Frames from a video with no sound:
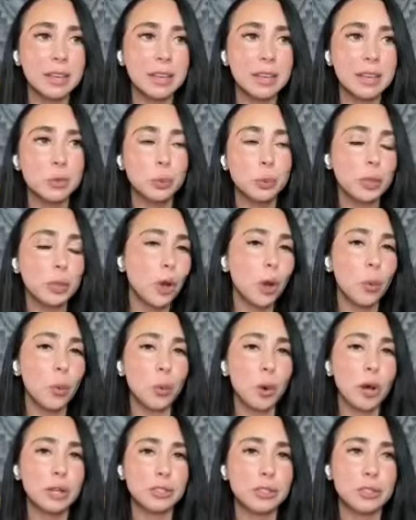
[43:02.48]
thing is, we
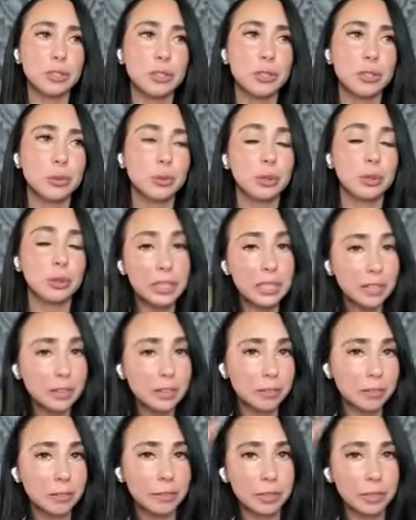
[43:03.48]
don't want to
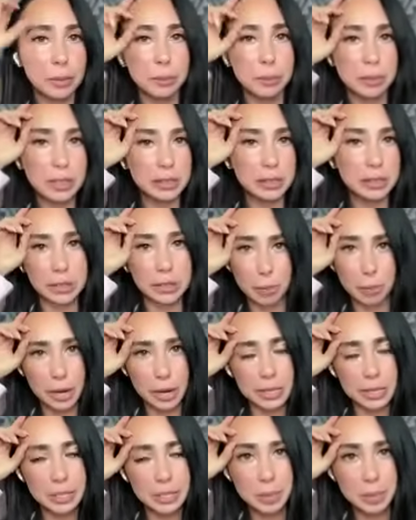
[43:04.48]
leave completely the
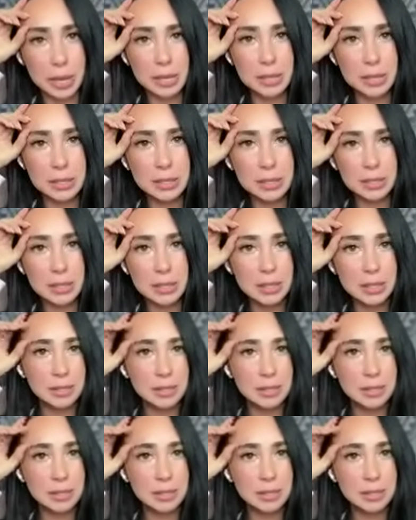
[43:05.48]
brain space.